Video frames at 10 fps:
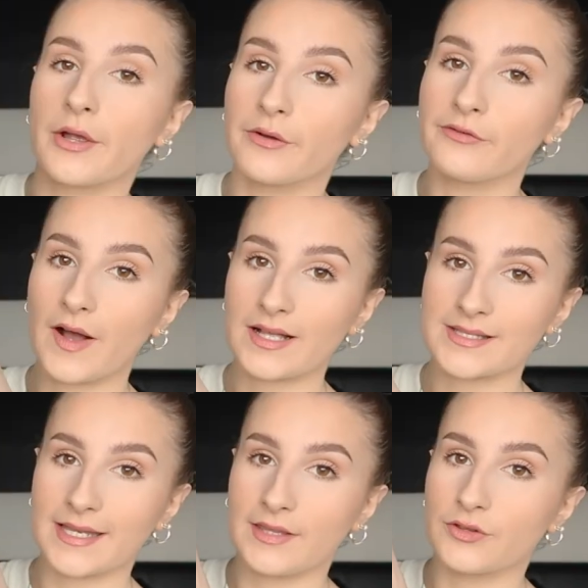So
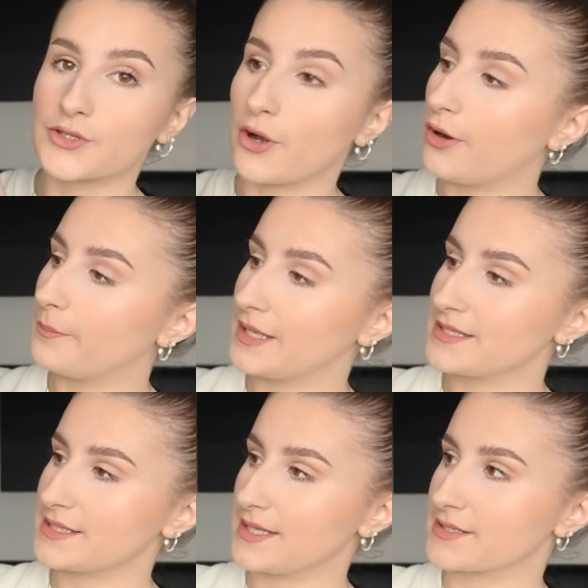firstly, the top
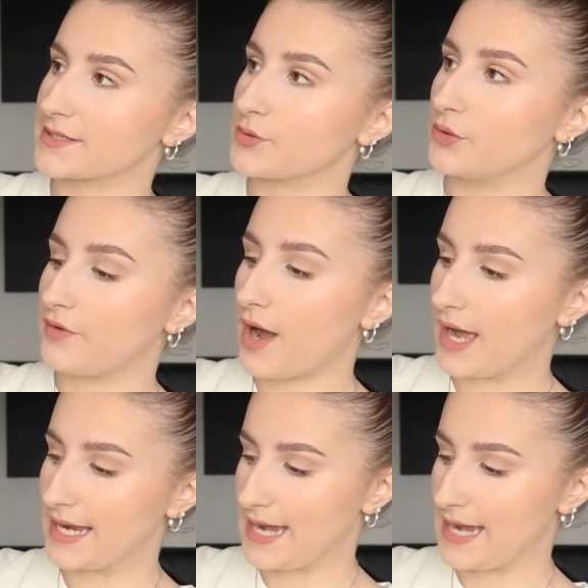is this sort of high